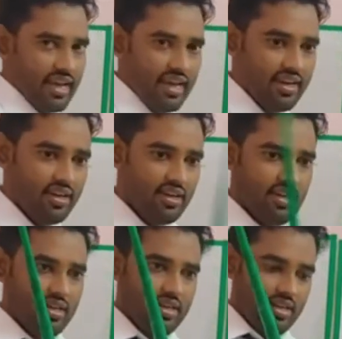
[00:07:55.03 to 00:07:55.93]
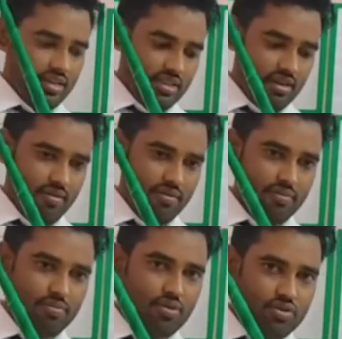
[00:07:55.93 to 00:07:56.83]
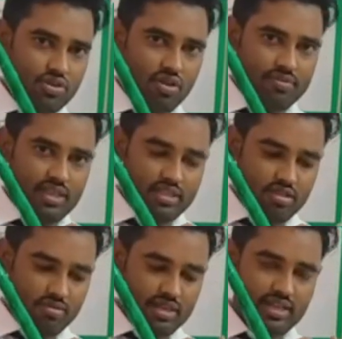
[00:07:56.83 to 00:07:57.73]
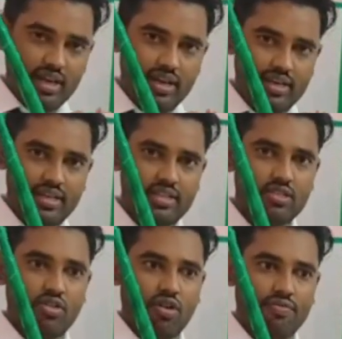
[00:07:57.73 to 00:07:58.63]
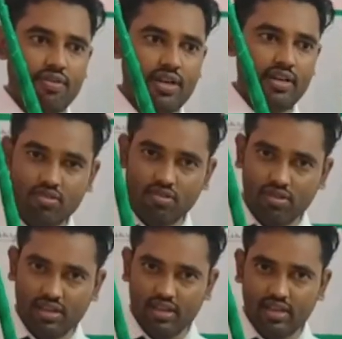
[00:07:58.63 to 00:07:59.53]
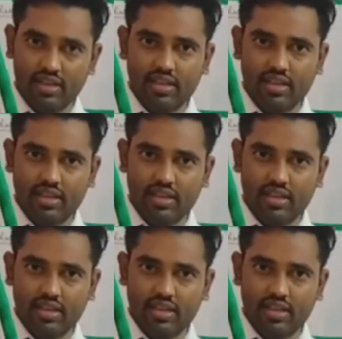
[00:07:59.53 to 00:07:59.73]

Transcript: and the pores of the stomata is open only.